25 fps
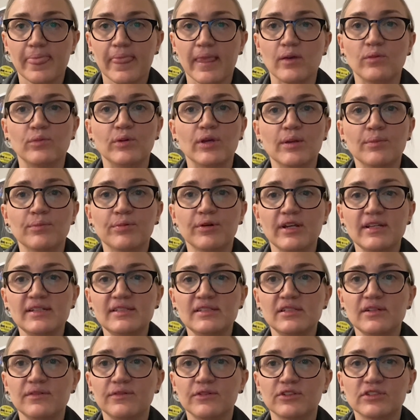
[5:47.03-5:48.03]
We embrace
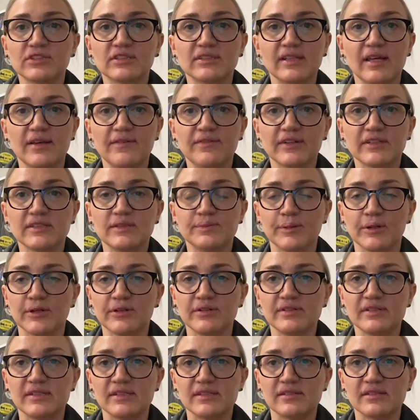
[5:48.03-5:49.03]
diverse life
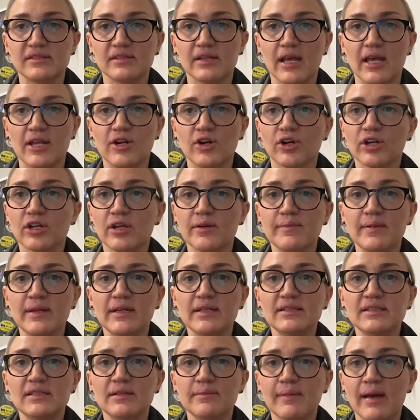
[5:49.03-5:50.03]
experiences and are
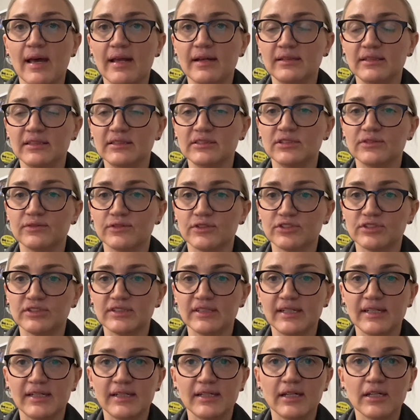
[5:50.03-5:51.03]
committed to modeling
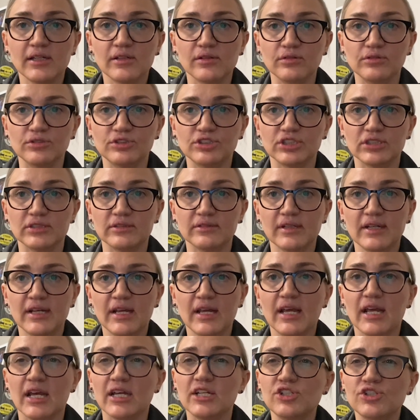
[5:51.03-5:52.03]
diversity and inclusion,
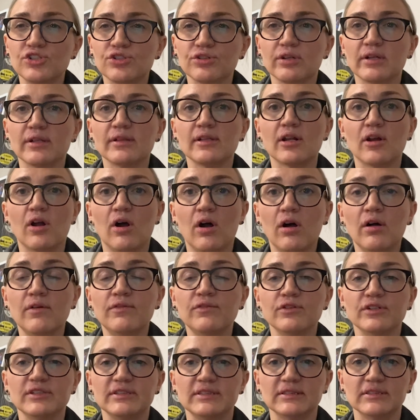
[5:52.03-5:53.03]
ensuring that all
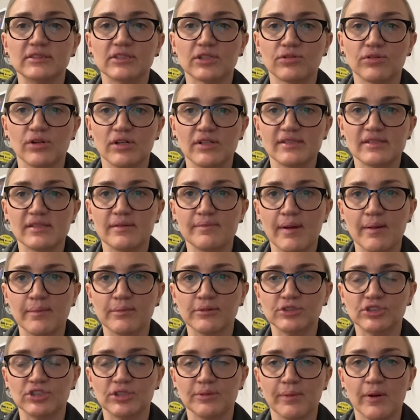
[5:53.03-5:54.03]
voices across the
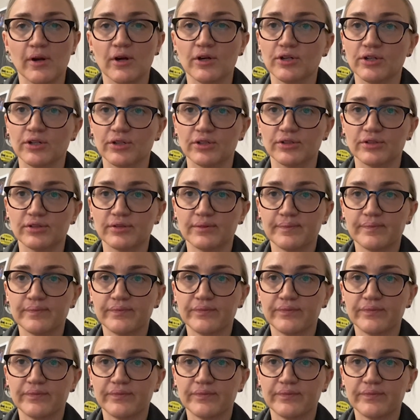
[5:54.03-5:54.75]
membership are heard.